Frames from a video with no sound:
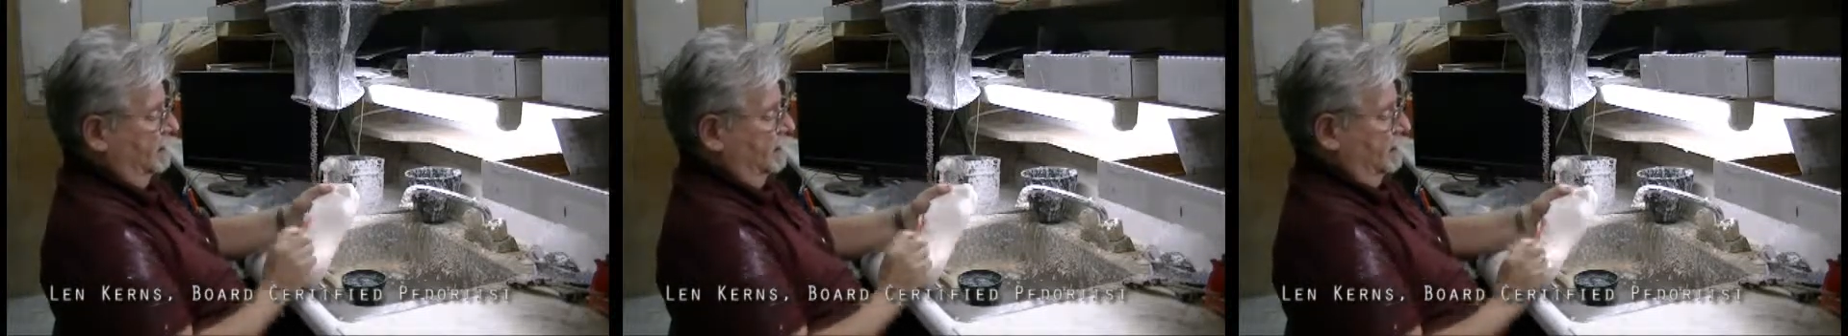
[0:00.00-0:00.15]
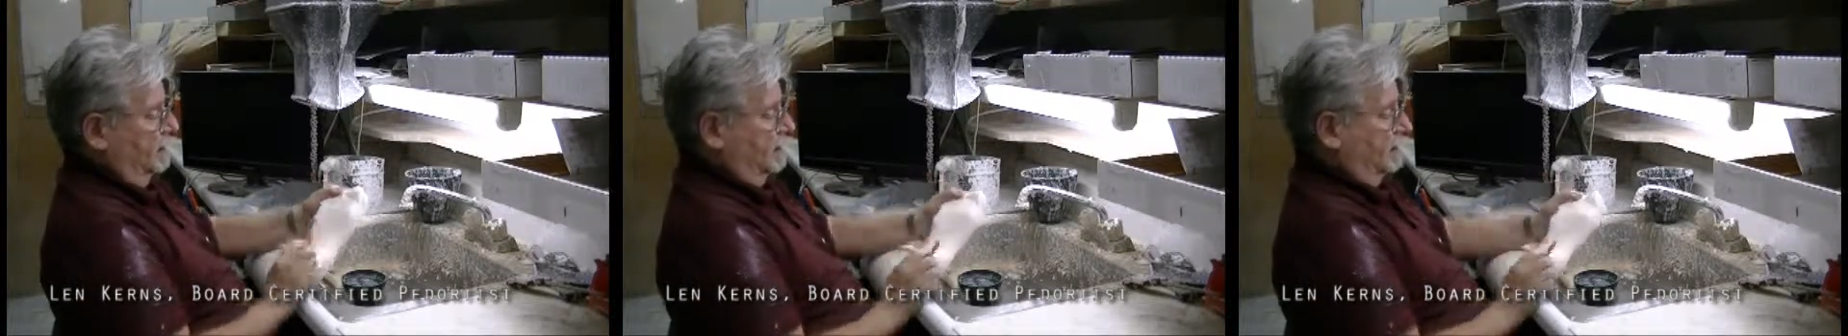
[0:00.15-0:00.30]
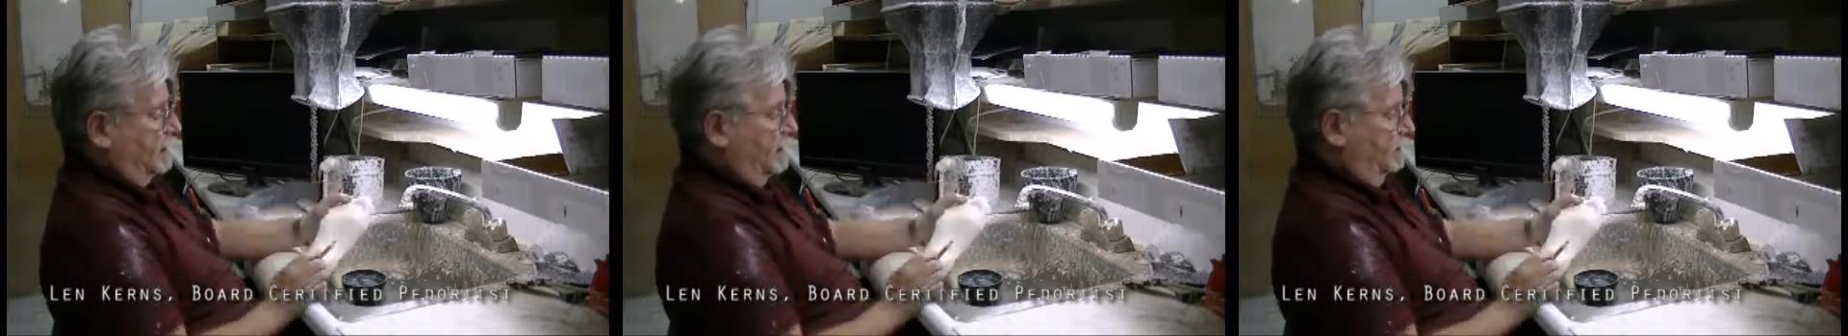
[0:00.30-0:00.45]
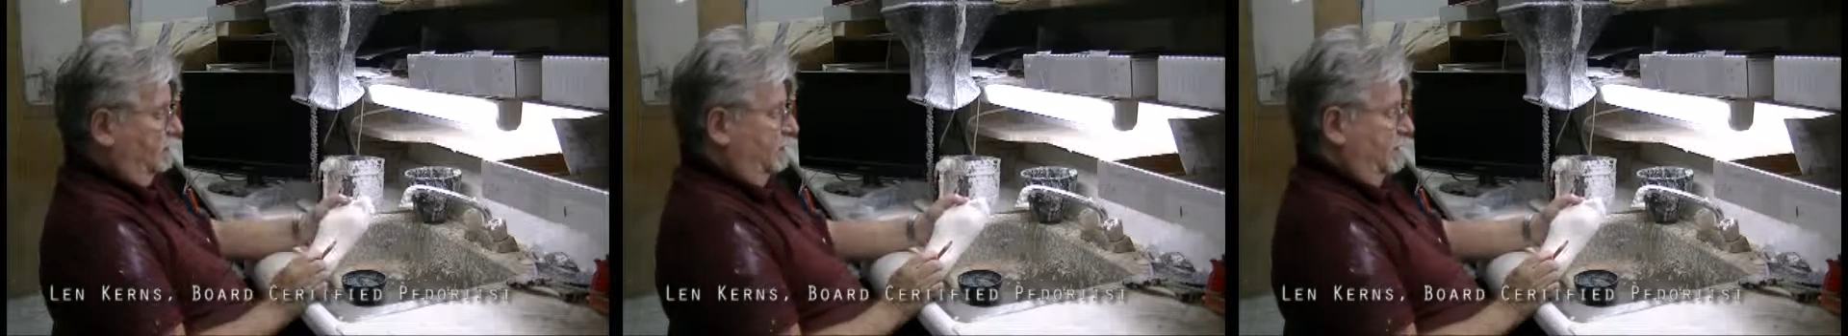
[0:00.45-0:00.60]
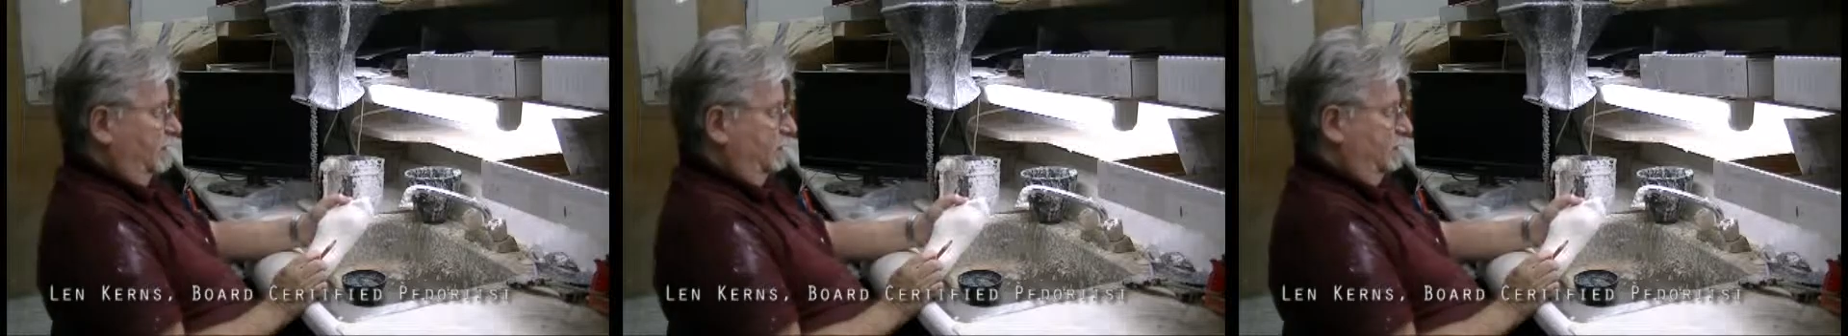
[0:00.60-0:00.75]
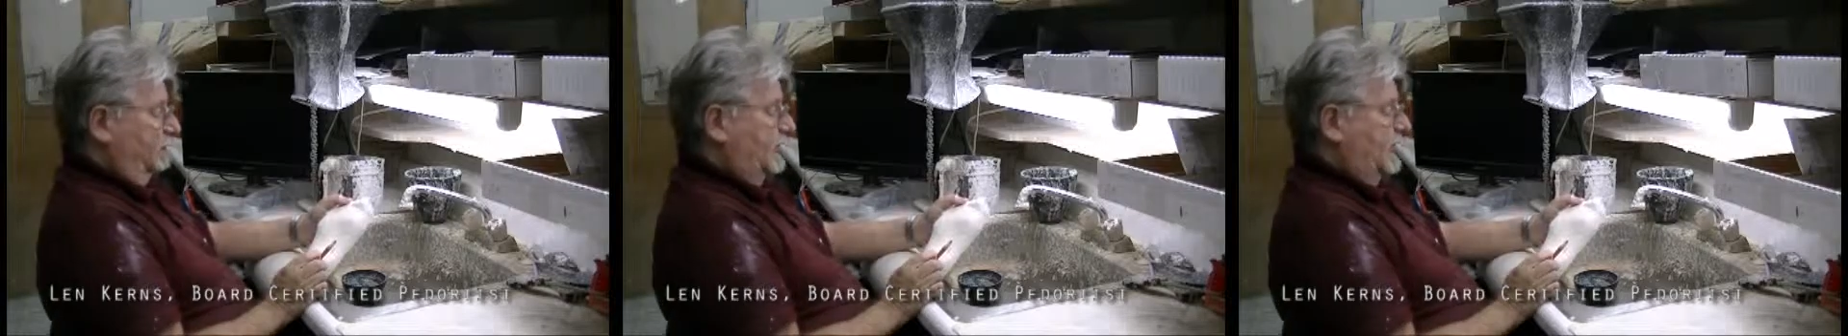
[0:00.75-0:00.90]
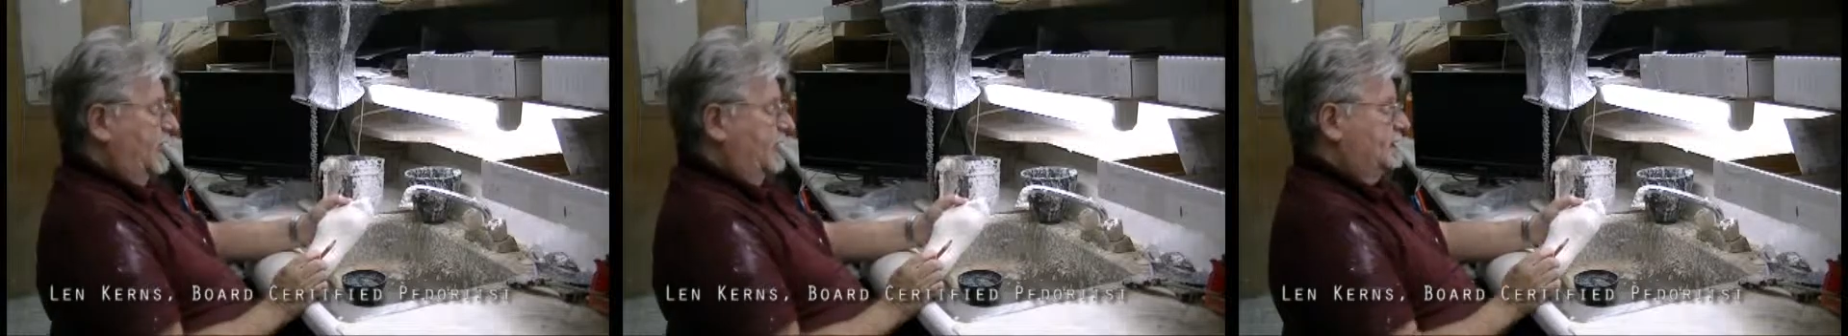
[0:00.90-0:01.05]
like they would a
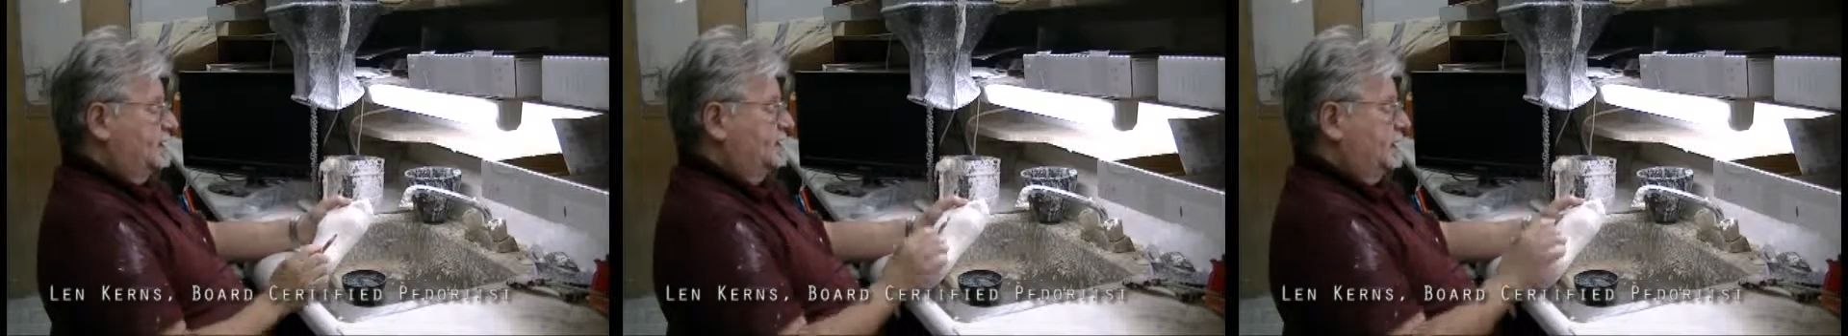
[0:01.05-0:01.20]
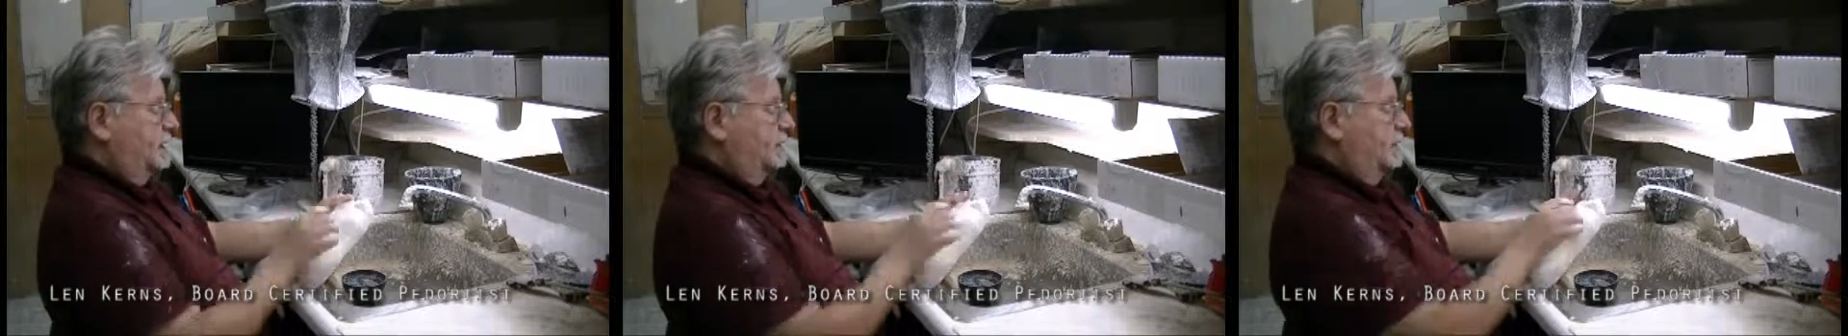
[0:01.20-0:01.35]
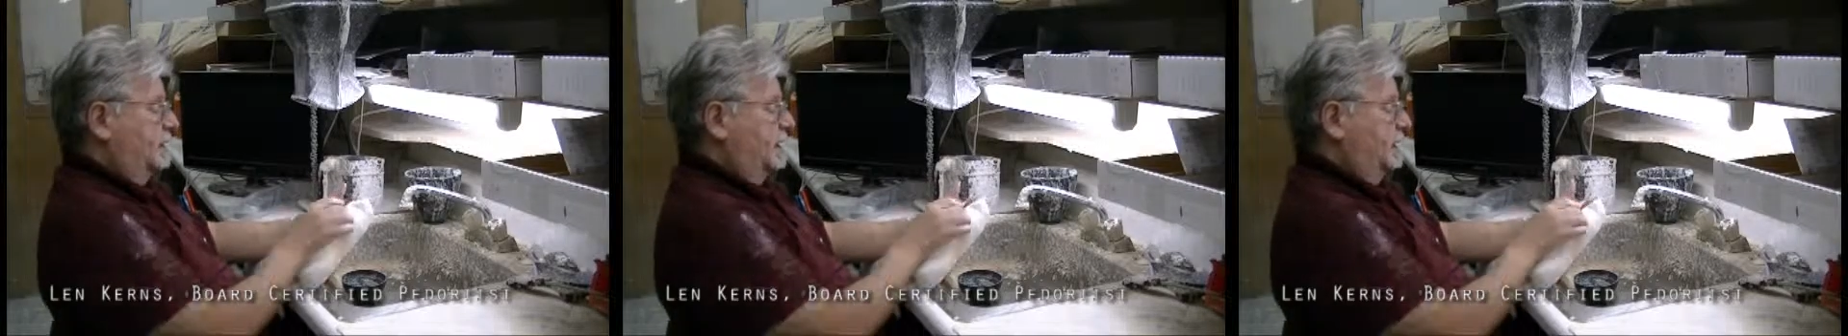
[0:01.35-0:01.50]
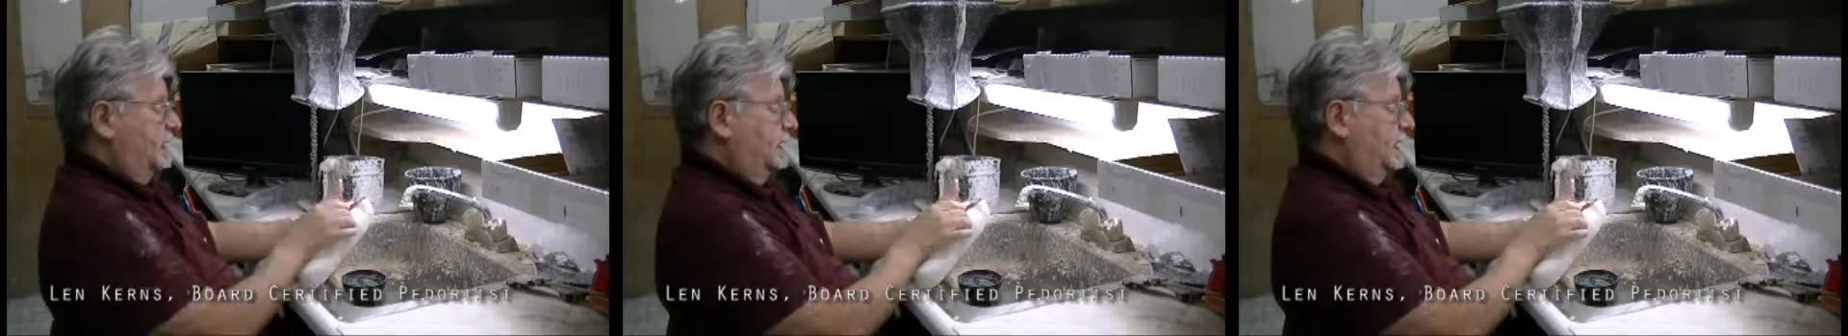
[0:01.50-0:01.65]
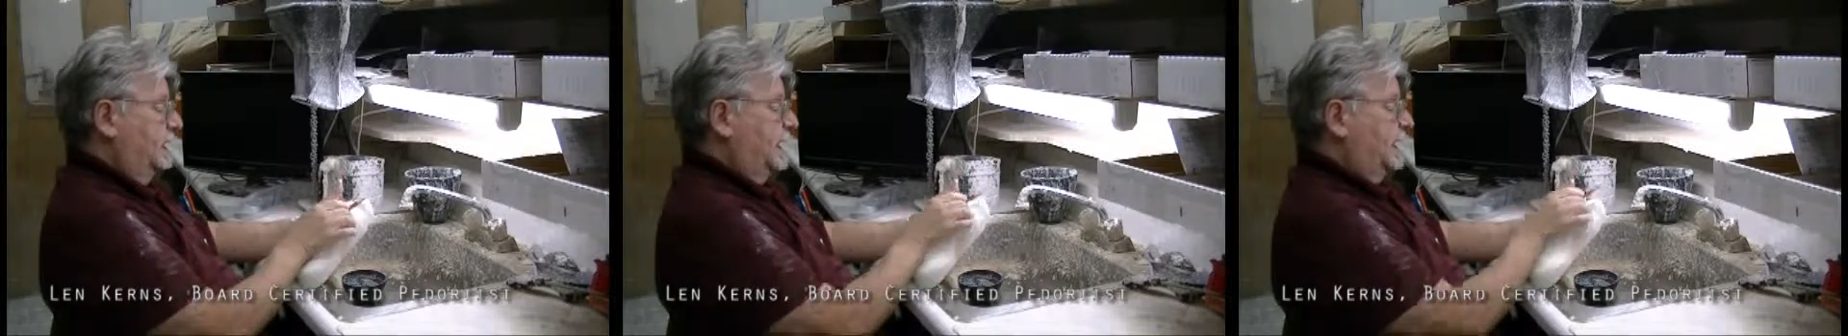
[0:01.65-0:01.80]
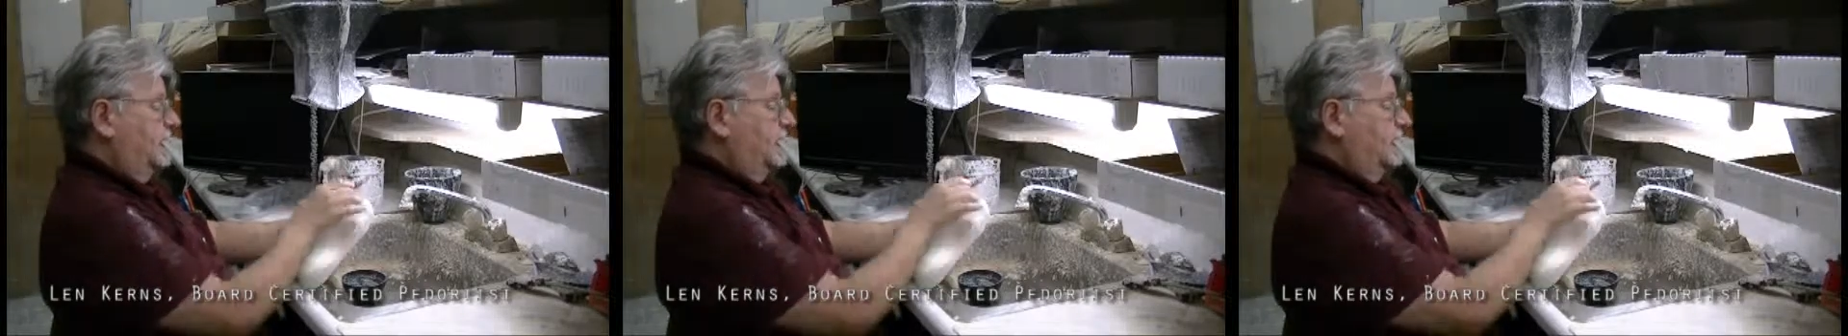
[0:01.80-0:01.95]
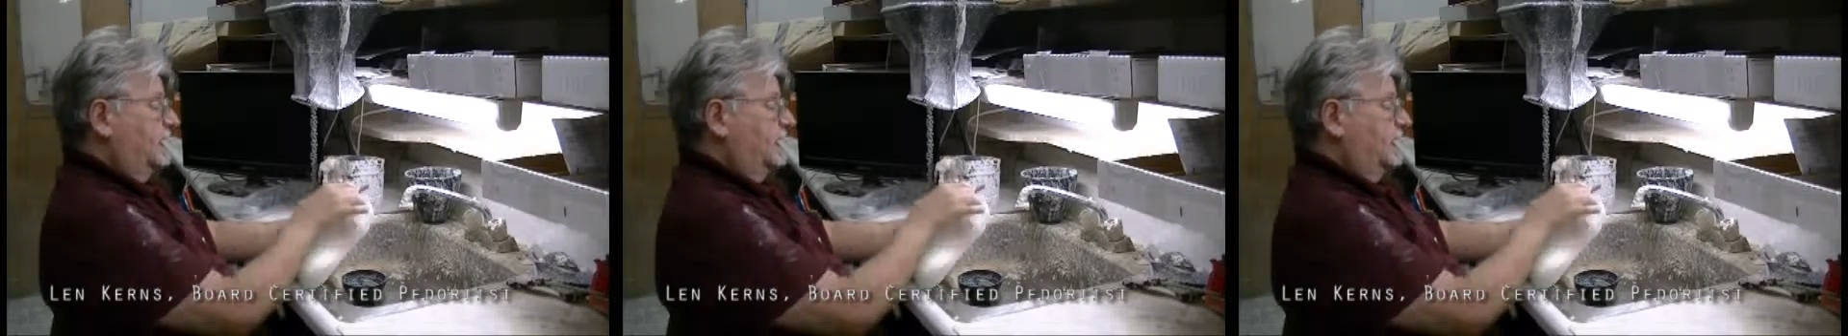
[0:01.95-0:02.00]
plastic one and add